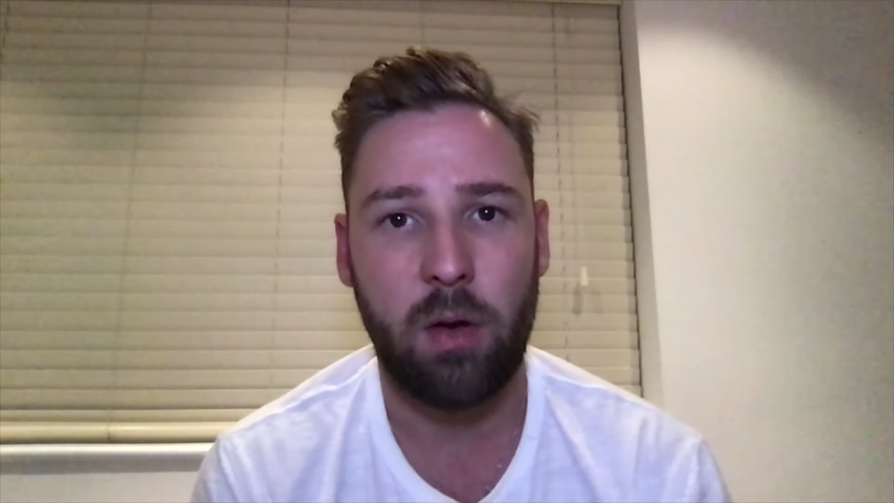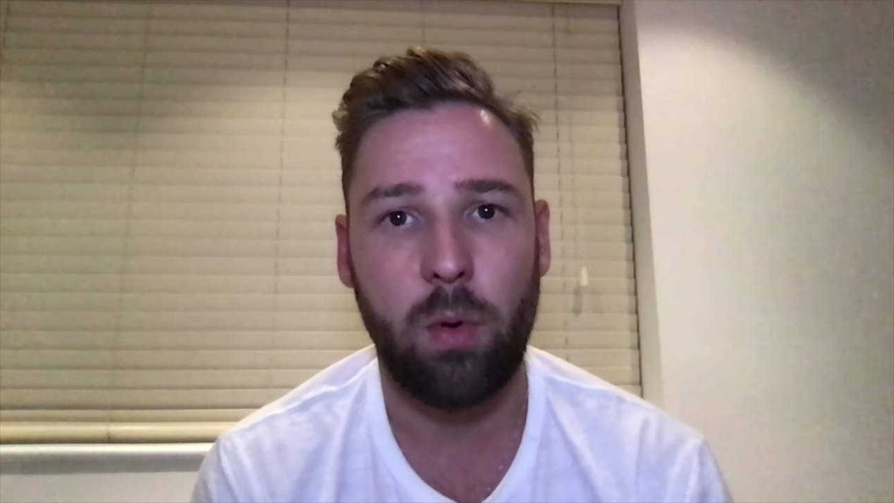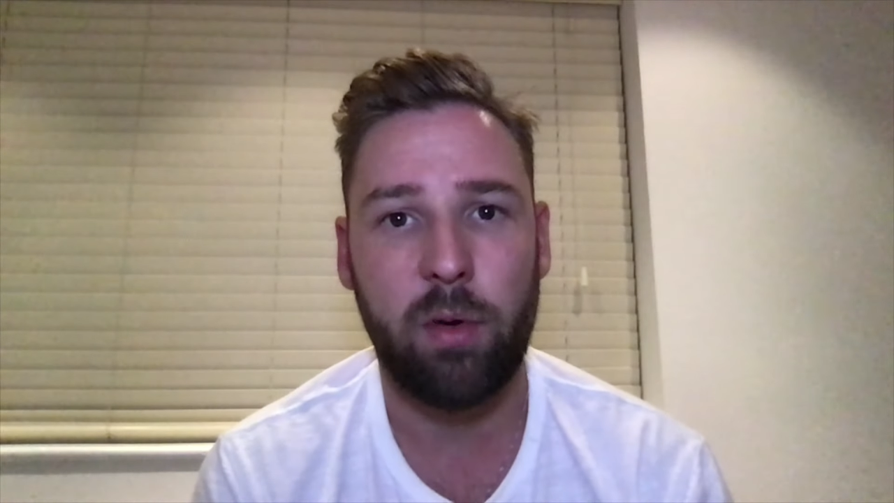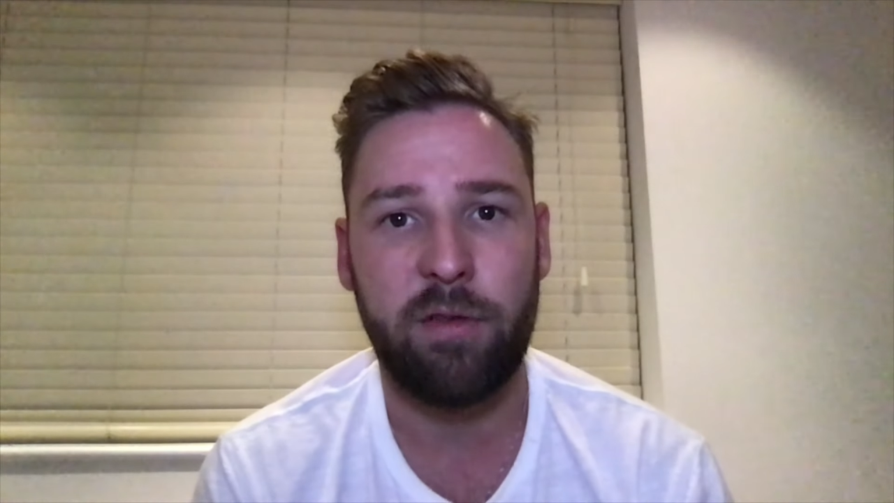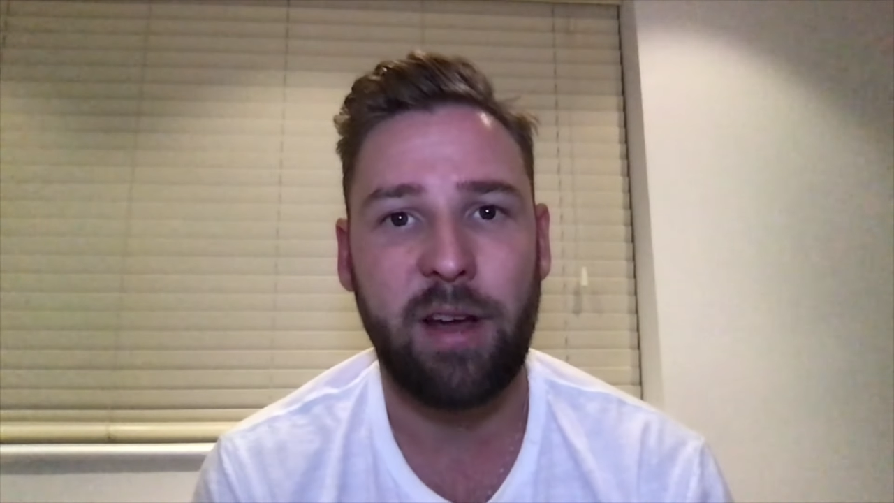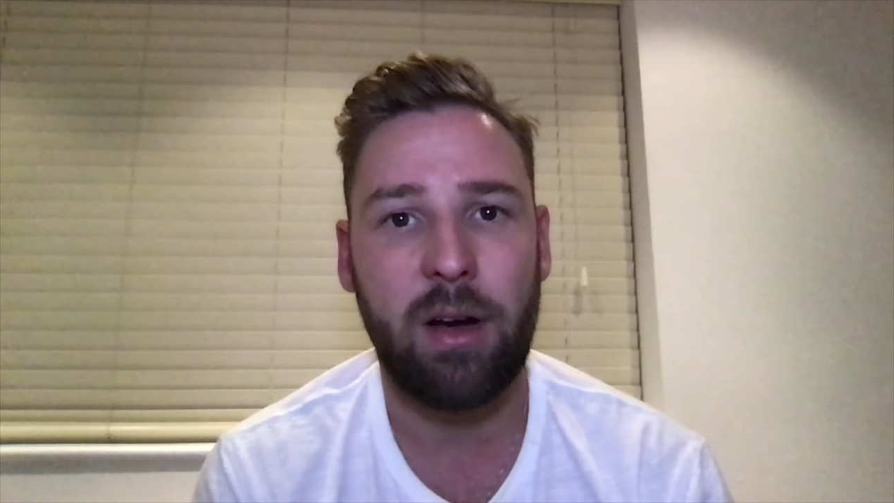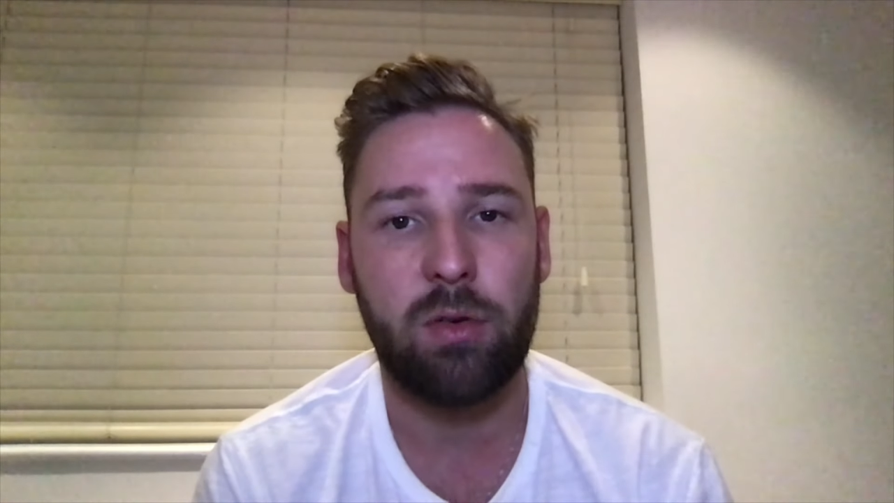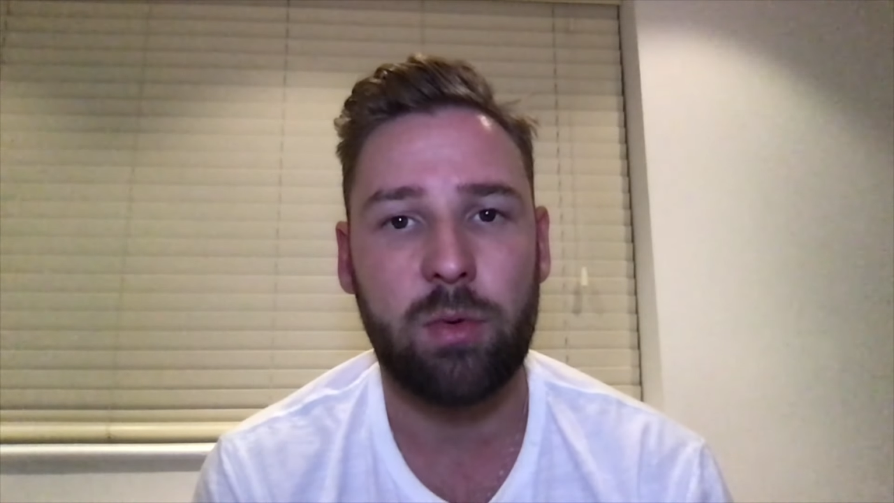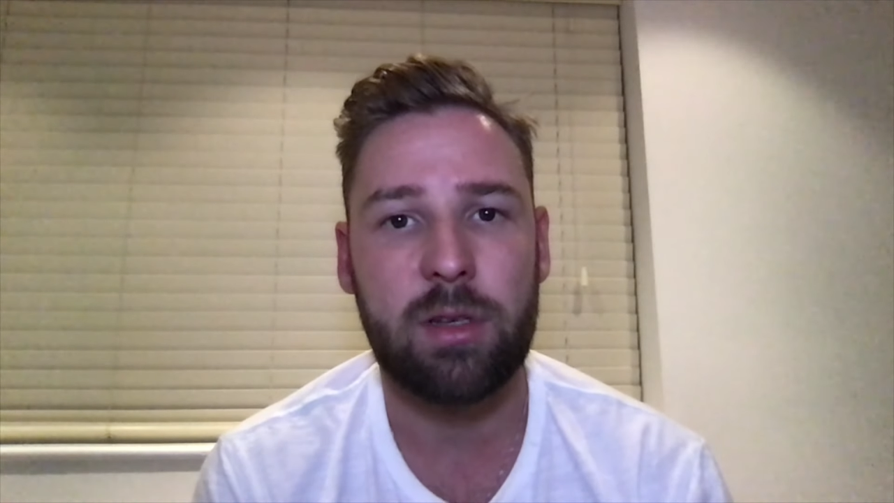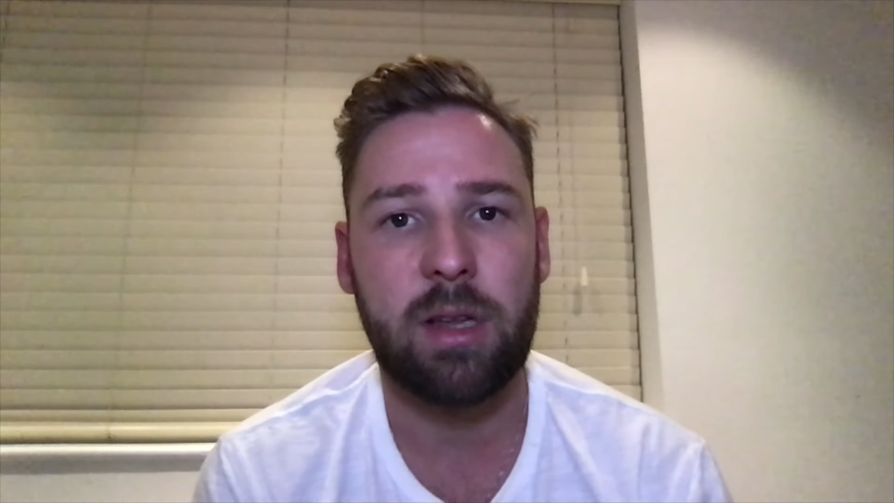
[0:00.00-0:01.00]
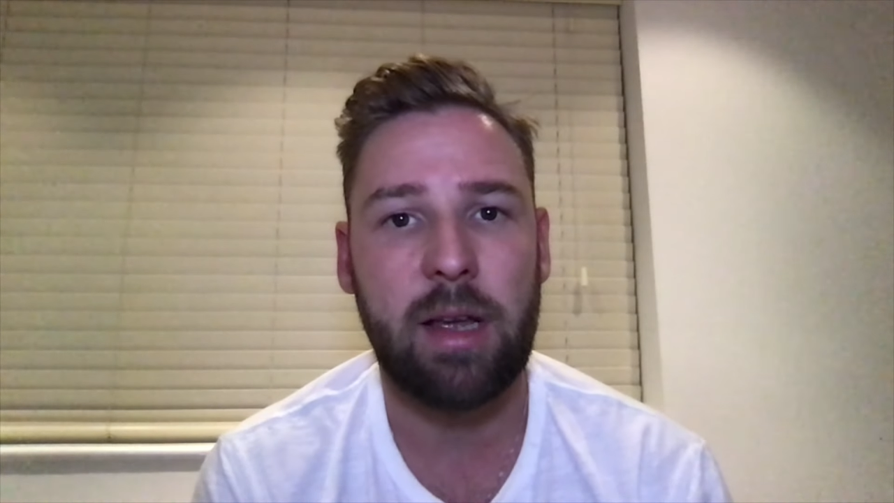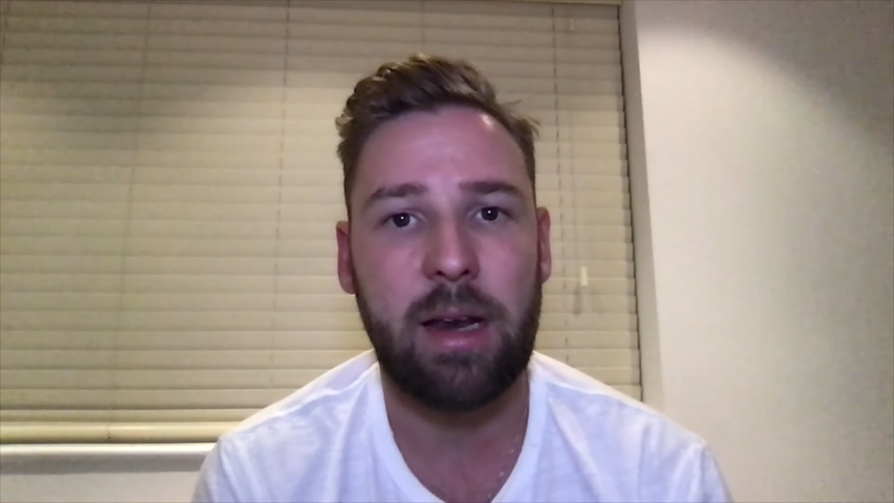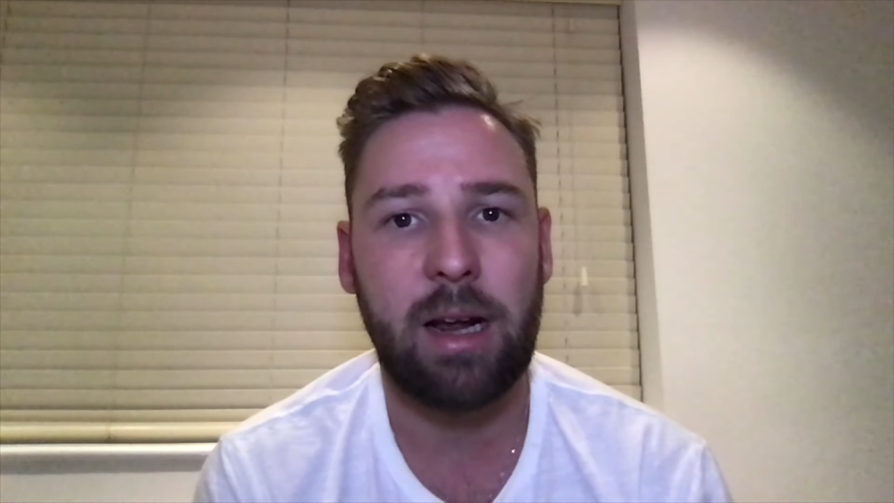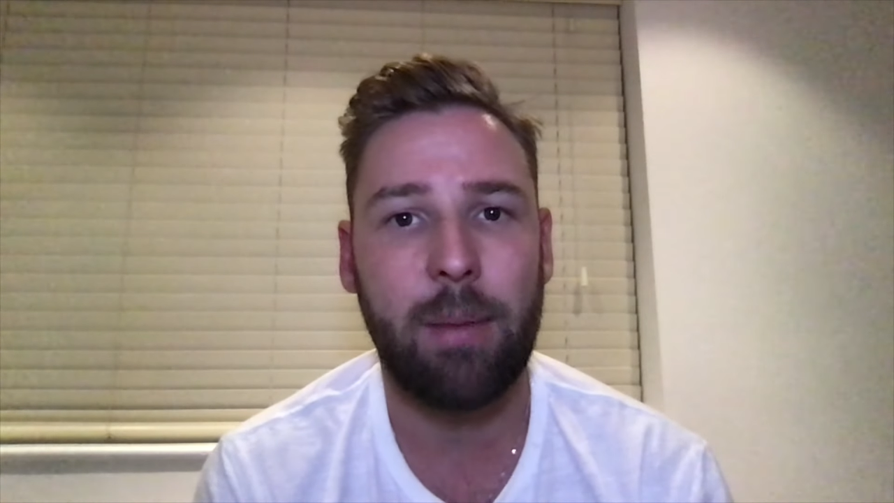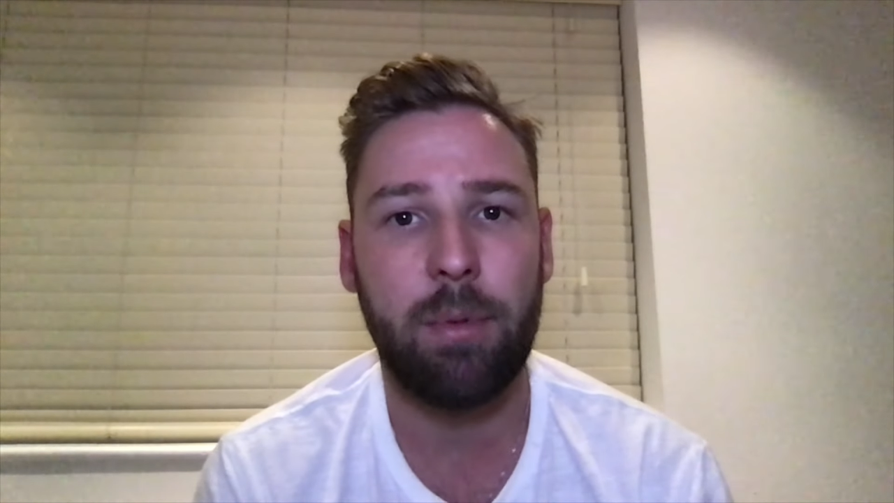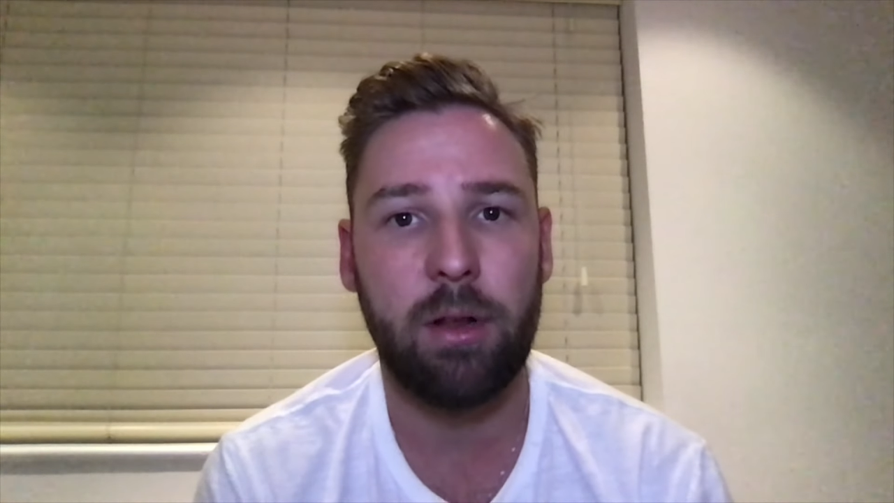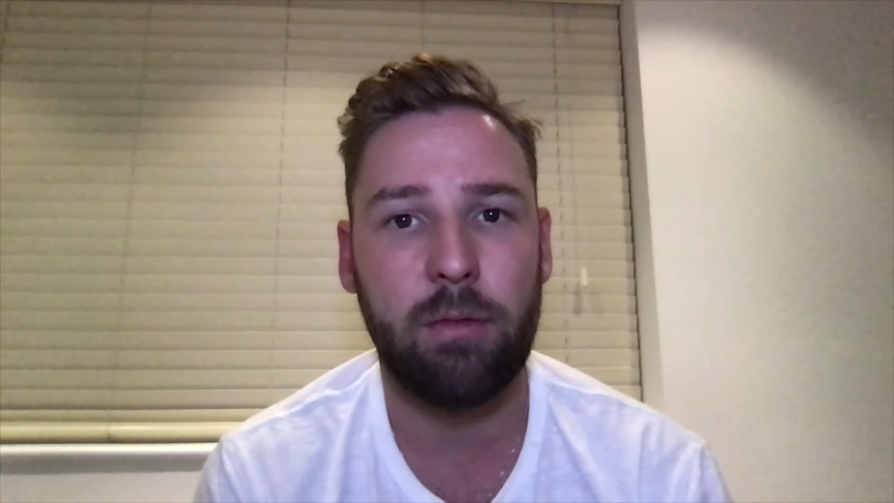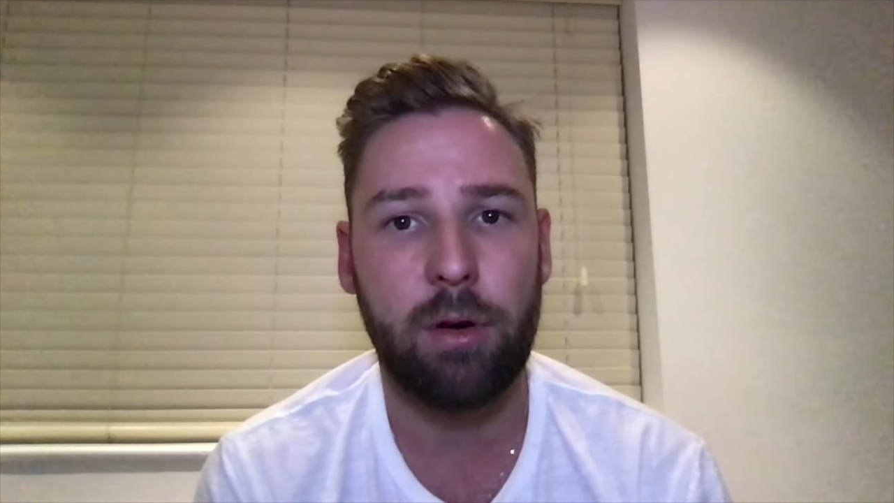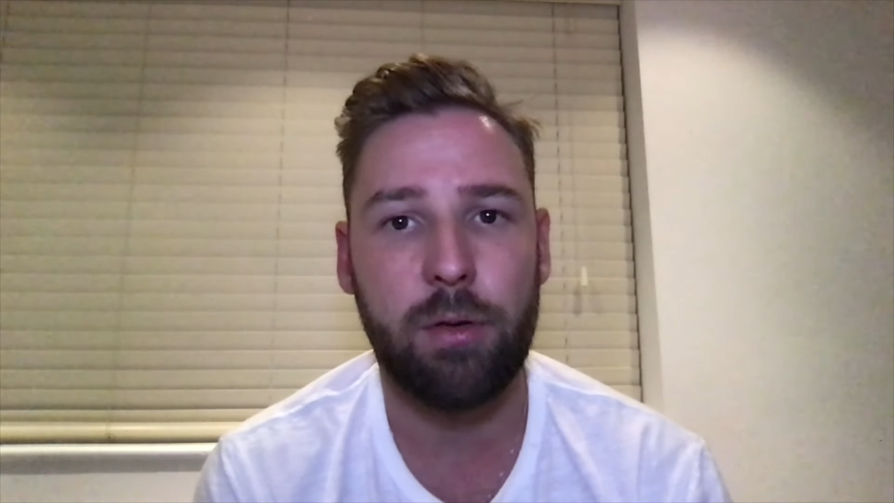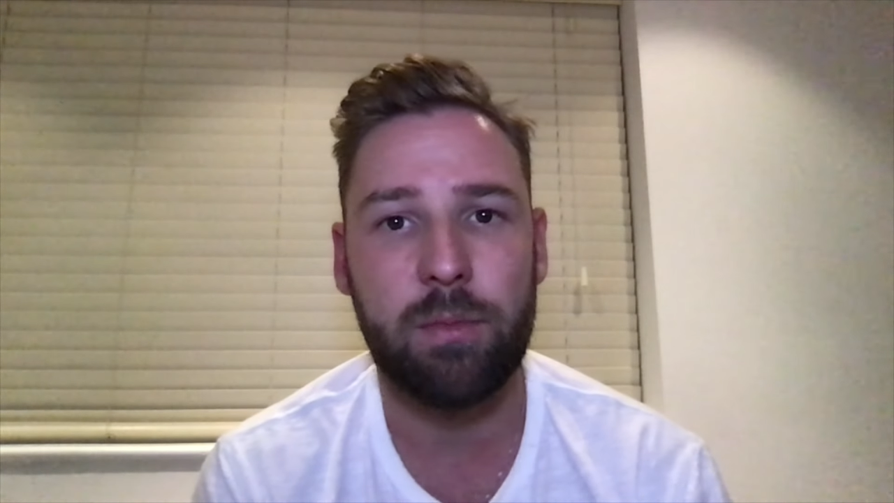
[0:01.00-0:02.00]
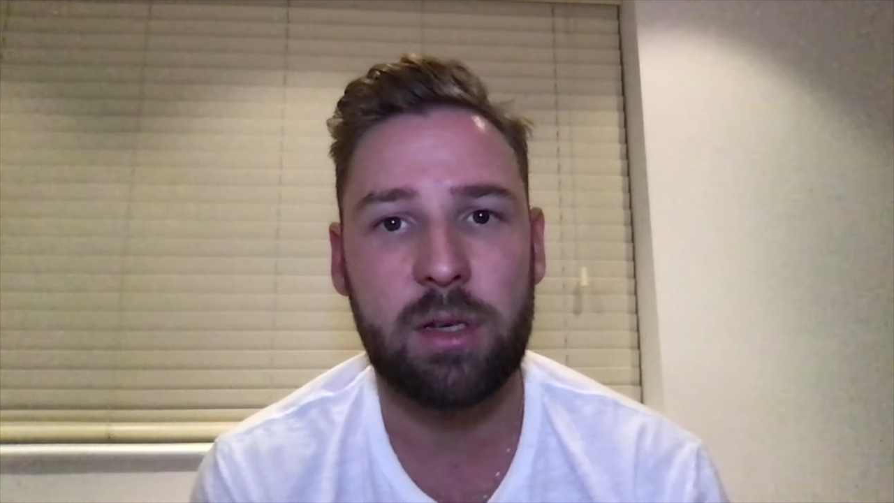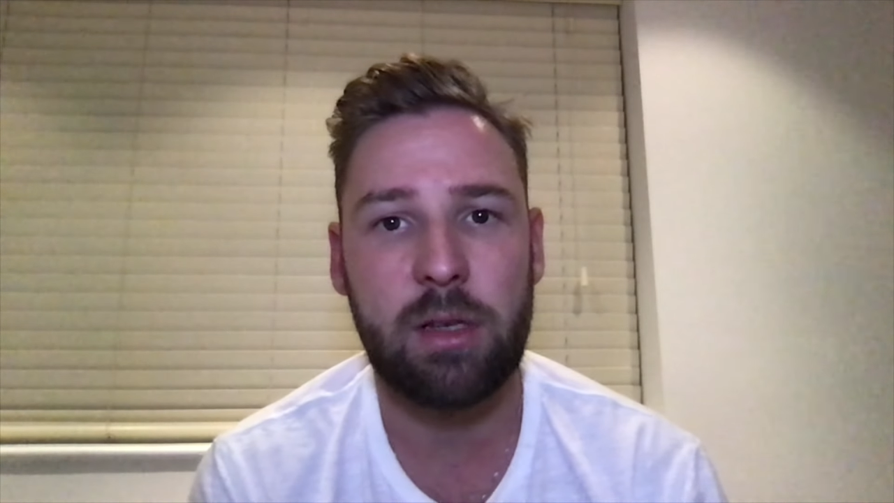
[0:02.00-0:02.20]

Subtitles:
what we found was that in a couple of the rooms,